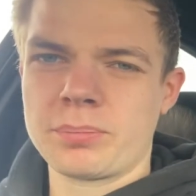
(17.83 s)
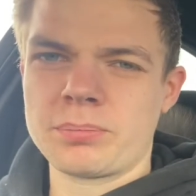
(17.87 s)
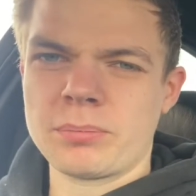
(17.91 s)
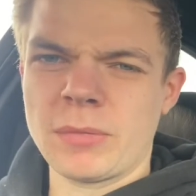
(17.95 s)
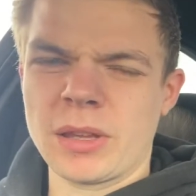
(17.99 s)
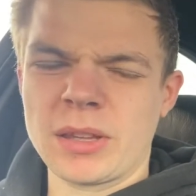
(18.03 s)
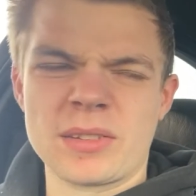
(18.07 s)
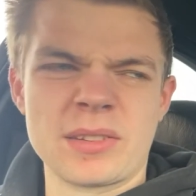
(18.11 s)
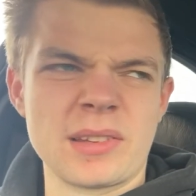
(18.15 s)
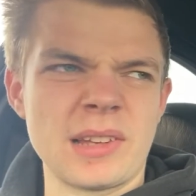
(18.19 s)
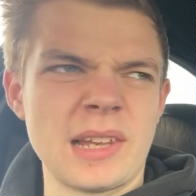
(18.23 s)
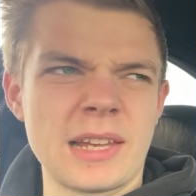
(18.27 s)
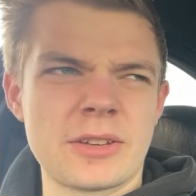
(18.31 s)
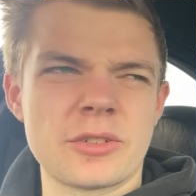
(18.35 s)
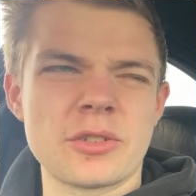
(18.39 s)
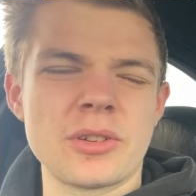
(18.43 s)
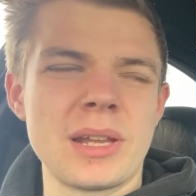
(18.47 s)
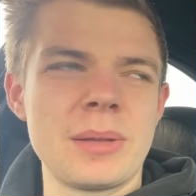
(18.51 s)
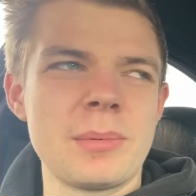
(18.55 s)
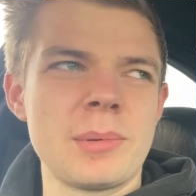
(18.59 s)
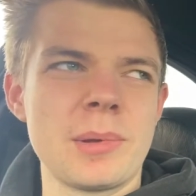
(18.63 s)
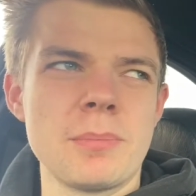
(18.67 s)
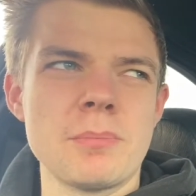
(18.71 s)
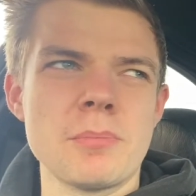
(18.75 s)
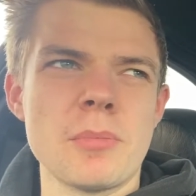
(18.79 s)
It's literally
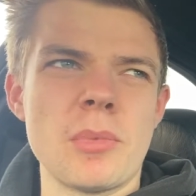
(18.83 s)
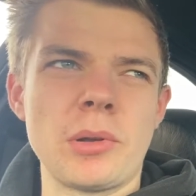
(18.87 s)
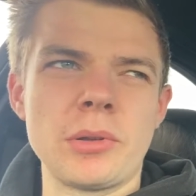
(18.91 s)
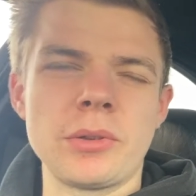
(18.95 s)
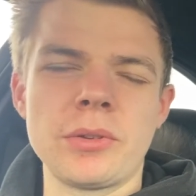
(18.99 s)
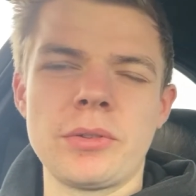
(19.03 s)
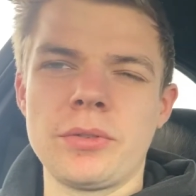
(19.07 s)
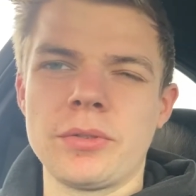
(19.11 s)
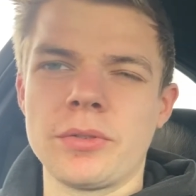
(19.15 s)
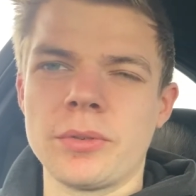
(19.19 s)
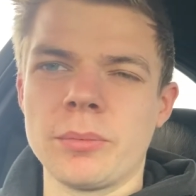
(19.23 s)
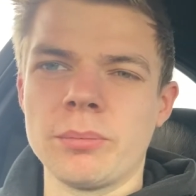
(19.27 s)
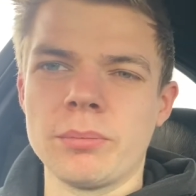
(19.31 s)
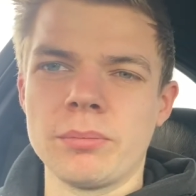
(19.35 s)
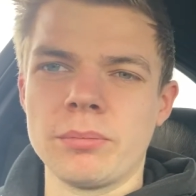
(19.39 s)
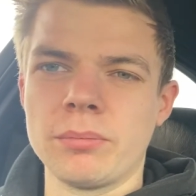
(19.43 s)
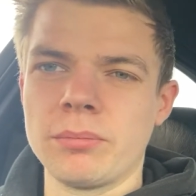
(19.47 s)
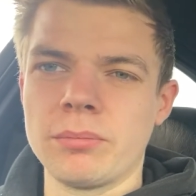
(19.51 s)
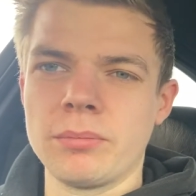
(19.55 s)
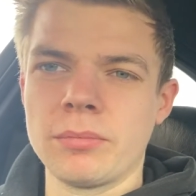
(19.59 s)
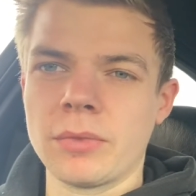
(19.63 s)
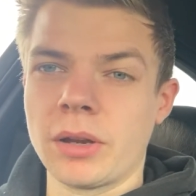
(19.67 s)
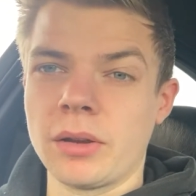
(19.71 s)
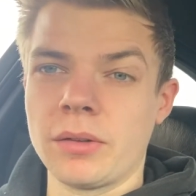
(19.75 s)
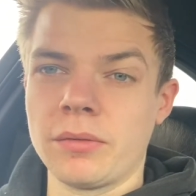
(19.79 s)
been months from
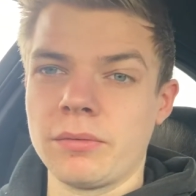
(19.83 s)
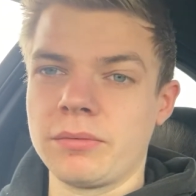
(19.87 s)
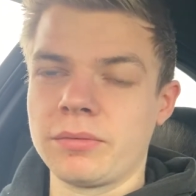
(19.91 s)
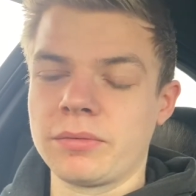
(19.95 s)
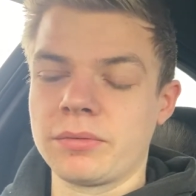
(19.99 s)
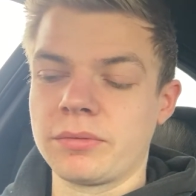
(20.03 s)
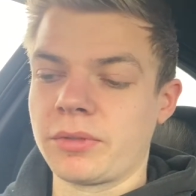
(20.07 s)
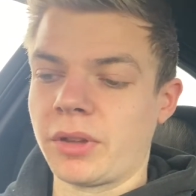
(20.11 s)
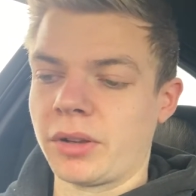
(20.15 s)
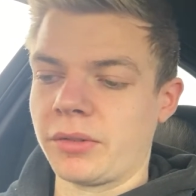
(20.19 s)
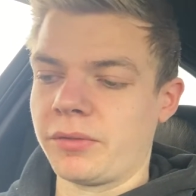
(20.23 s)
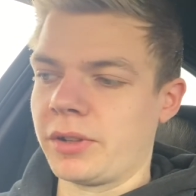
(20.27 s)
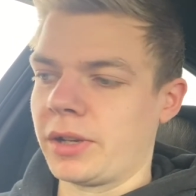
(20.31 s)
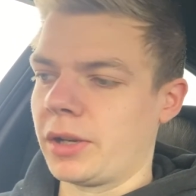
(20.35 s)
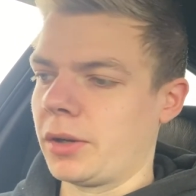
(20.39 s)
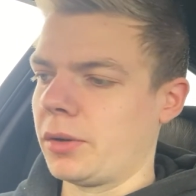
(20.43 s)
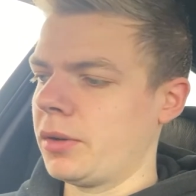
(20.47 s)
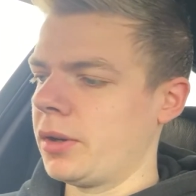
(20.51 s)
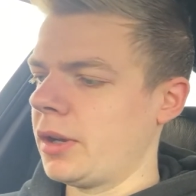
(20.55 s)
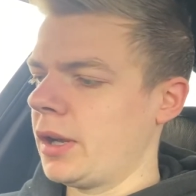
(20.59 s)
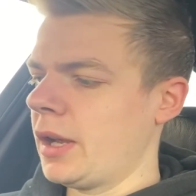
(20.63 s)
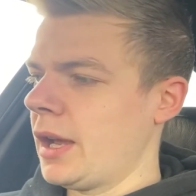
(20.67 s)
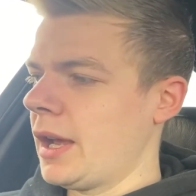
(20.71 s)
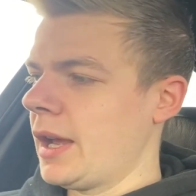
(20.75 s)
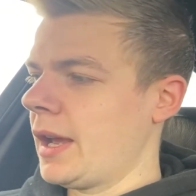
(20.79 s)
I've done a video.
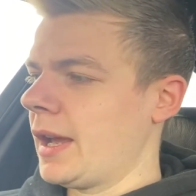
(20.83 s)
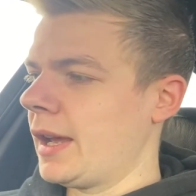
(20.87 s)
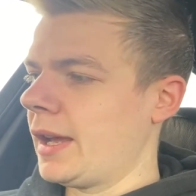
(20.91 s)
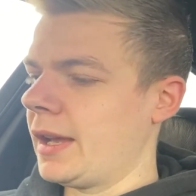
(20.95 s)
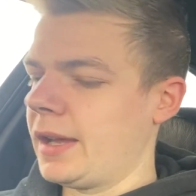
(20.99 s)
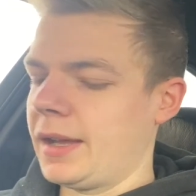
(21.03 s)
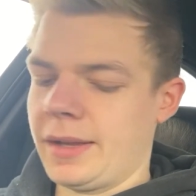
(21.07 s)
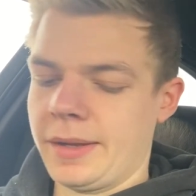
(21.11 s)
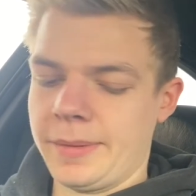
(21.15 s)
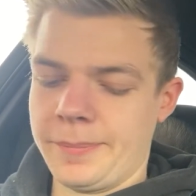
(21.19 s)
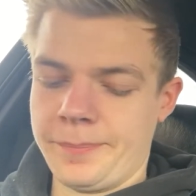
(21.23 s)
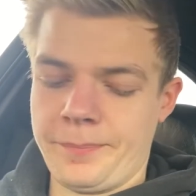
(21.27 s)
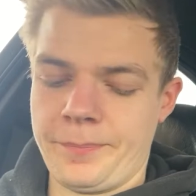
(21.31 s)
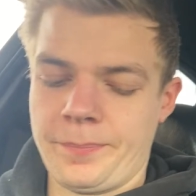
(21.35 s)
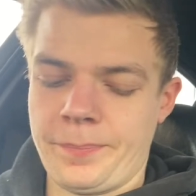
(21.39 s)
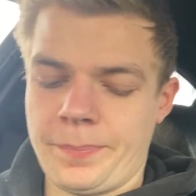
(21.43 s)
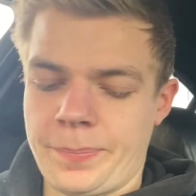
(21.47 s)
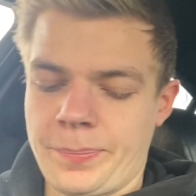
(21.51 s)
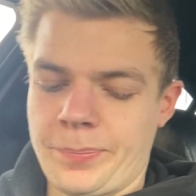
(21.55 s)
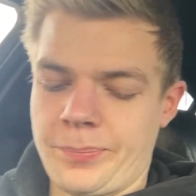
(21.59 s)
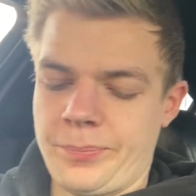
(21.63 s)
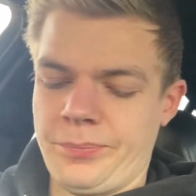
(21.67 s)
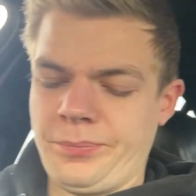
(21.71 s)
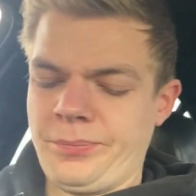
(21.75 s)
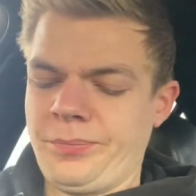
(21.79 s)

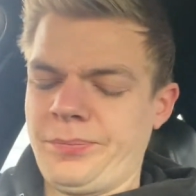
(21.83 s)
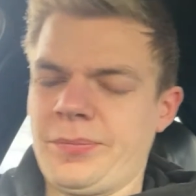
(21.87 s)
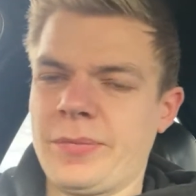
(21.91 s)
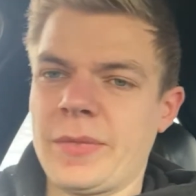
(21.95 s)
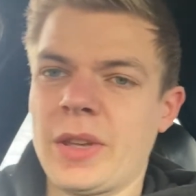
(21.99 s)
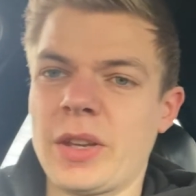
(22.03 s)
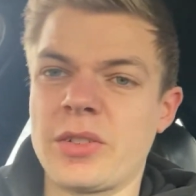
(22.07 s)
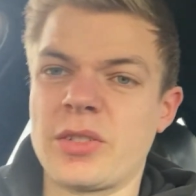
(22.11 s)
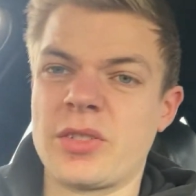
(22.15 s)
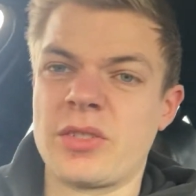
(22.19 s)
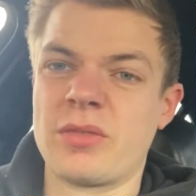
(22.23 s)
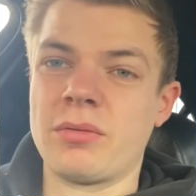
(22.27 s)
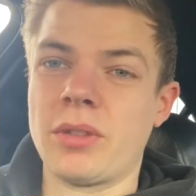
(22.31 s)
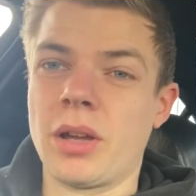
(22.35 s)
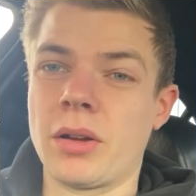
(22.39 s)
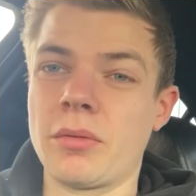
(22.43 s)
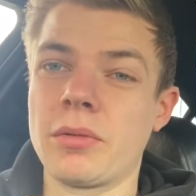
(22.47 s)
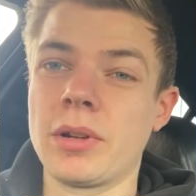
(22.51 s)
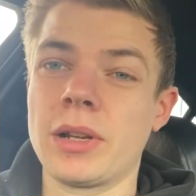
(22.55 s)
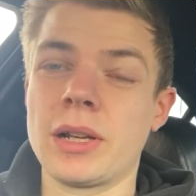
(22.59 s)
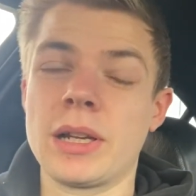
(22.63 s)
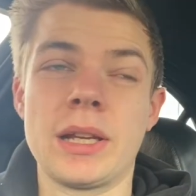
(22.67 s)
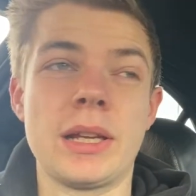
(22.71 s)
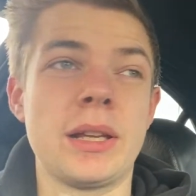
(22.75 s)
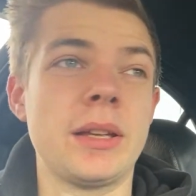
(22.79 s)
There's not
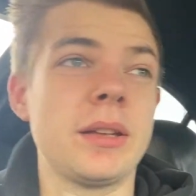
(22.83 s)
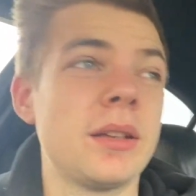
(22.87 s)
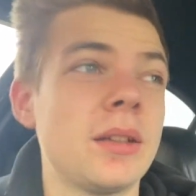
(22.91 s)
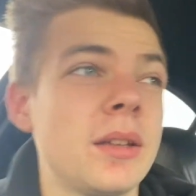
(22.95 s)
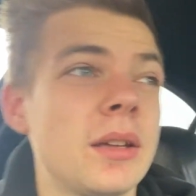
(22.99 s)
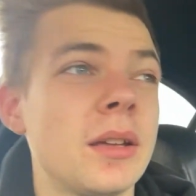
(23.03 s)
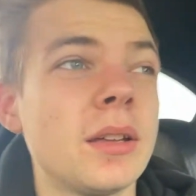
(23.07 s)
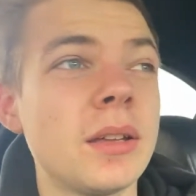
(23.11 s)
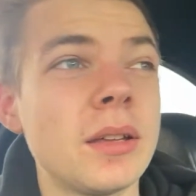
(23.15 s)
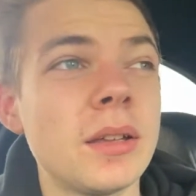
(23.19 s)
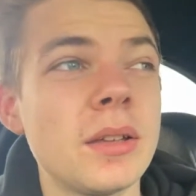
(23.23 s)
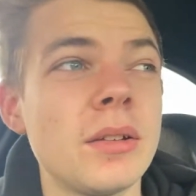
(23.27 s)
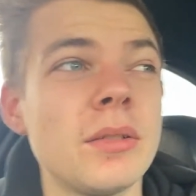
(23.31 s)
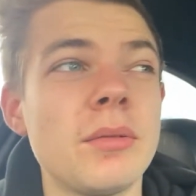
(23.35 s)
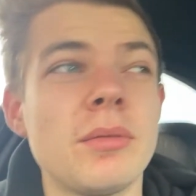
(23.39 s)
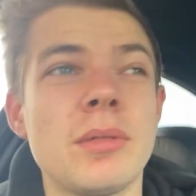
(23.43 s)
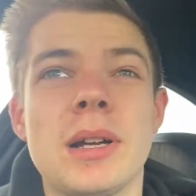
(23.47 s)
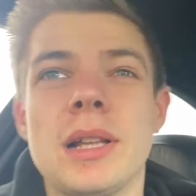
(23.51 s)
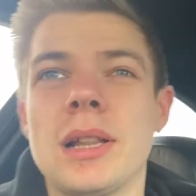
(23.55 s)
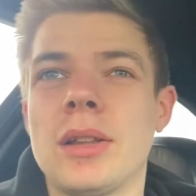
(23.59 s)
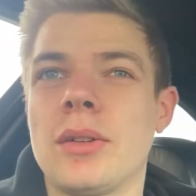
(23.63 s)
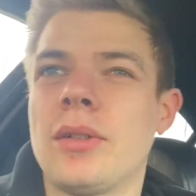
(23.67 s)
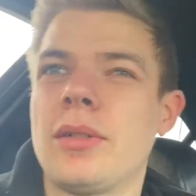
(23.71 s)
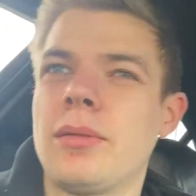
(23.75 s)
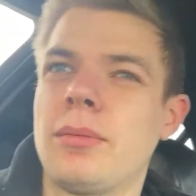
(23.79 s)
really,
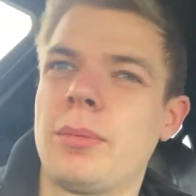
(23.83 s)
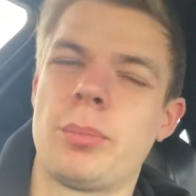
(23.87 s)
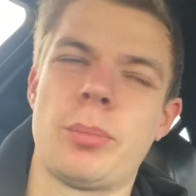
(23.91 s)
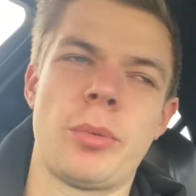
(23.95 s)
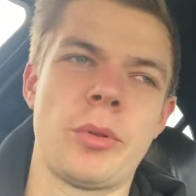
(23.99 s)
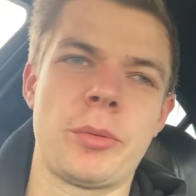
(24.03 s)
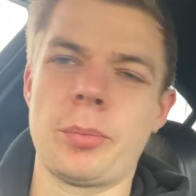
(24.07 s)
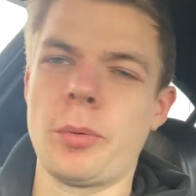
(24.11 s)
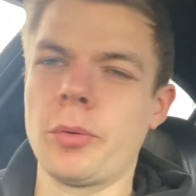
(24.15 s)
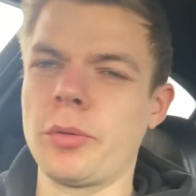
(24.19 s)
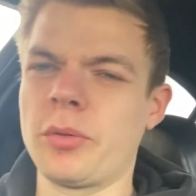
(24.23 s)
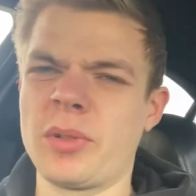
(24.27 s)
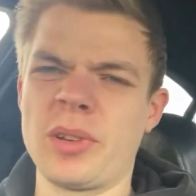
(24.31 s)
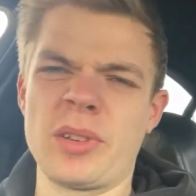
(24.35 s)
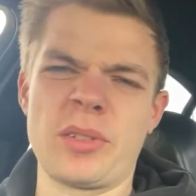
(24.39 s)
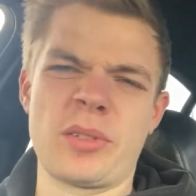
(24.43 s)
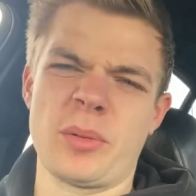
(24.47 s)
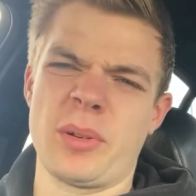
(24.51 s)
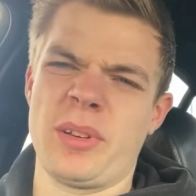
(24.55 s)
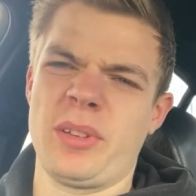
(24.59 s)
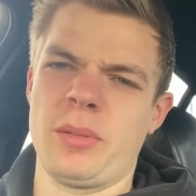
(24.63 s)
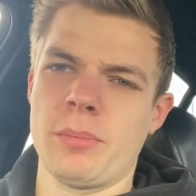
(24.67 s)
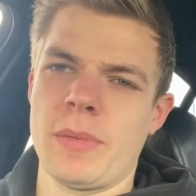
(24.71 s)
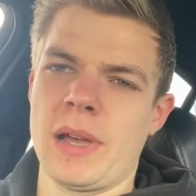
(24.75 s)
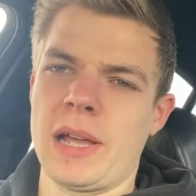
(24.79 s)
well, I suppose there is a
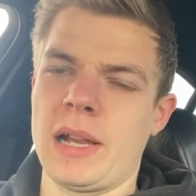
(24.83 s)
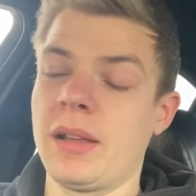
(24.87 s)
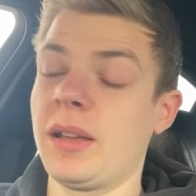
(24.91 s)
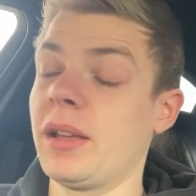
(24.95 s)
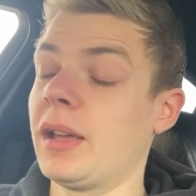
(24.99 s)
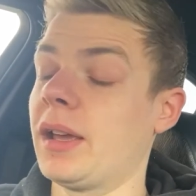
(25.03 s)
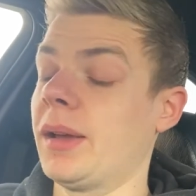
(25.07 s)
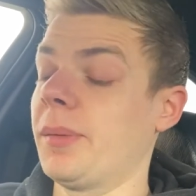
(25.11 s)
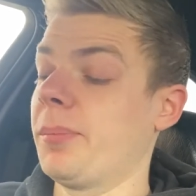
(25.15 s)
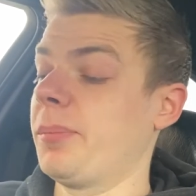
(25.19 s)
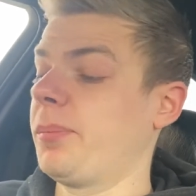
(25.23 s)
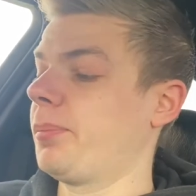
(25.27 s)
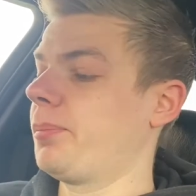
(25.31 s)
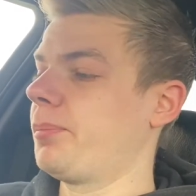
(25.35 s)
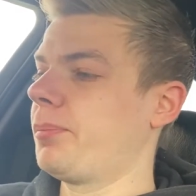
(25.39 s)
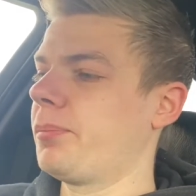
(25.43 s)
reason behind it.